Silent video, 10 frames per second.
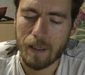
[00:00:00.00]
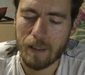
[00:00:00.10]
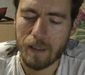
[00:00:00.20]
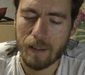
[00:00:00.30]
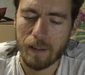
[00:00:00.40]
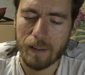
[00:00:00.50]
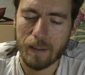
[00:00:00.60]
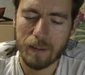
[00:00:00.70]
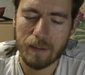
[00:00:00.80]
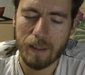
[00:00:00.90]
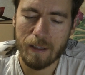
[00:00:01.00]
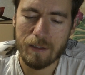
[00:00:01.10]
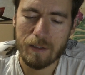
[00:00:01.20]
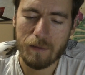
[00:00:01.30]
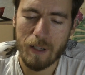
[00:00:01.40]
uh, that
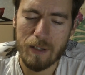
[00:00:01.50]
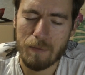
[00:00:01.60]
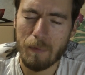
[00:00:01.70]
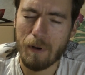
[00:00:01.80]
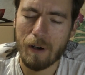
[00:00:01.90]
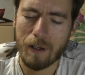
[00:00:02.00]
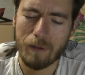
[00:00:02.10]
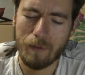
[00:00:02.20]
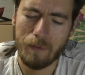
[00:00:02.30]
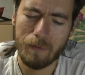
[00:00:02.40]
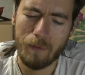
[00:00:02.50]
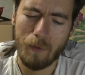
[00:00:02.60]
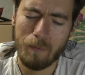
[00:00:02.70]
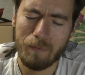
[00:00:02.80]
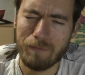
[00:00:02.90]
that strange mark on,
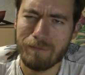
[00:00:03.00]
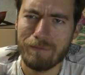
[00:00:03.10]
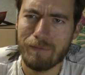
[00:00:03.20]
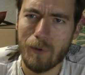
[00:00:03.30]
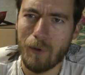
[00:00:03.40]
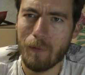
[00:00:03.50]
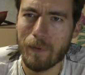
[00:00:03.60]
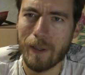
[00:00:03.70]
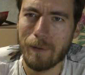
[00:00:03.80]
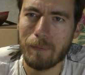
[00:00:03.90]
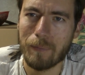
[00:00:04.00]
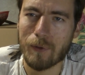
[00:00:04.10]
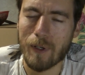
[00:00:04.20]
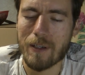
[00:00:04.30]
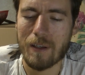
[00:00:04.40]
on, on that
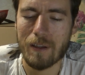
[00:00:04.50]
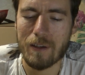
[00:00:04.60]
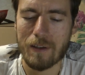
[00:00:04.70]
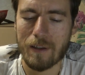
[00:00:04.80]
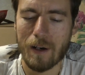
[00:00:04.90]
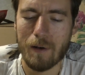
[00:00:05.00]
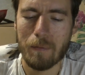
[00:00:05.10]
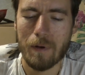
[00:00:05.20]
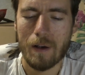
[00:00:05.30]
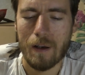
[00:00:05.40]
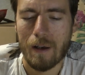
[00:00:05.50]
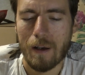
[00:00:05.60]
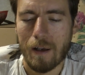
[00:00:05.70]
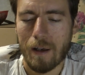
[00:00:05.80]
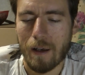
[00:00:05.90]
tracer doesn't help
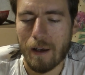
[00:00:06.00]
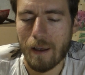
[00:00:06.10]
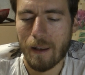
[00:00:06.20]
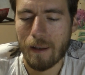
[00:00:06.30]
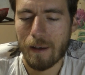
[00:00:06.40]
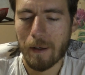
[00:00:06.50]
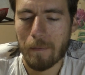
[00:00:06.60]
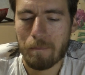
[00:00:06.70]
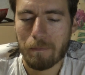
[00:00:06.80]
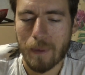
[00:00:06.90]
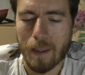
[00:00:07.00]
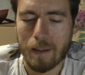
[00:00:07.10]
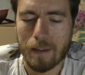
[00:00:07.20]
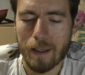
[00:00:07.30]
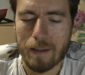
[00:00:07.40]
and um,
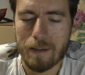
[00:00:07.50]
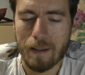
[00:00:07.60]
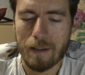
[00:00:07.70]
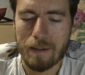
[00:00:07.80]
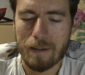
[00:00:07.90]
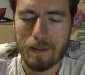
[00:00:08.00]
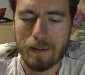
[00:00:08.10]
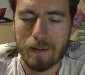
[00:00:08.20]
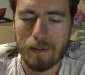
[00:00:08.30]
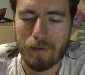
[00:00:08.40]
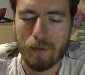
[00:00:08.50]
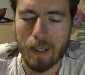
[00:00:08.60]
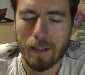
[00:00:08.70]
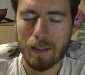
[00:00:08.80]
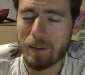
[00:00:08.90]
that that's a uh,
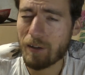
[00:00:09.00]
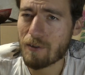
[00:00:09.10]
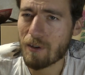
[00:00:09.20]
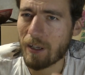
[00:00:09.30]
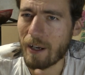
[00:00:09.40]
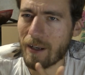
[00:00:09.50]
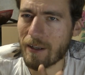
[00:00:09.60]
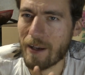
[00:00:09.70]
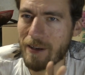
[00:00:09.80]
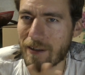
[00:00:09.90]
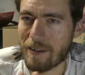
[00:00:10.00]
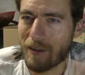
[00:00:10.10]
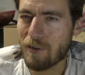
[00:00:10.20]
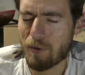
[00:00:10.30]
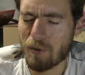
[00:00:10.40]
thing that's also kind of nice
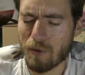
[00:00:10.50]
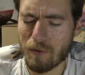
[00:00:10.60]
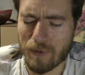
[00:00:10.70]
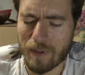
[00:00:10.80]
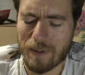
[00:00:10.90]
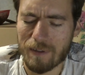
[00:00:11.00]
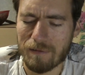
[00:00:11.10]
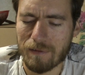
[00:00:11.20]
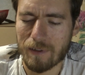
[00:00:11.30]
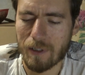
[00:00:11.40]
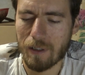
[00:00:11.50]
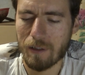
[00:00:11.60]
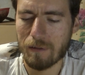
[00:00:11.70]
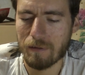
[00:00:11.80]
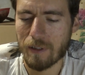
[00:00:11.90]
that's also covered
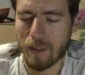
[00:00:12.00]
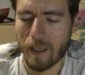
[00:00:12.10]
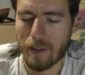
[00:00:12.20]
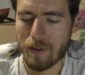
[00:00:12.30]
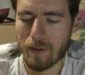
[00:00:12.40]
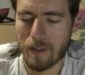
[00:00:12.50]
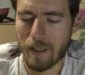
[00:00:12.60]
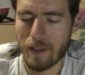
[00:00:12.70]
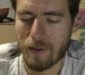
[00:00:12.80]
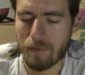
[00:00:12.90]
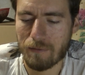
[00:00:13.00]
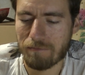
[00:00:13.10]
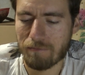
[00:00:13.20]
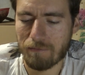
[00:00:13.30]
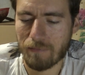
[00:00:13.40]
so you can just say it's
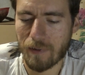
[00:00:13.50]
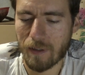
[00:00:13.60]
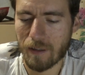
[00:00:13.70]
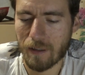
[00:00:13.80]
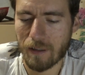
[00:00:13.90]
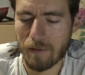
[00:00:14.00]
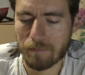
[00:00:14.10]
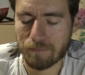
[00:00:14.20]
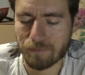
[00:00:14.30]
mm, um,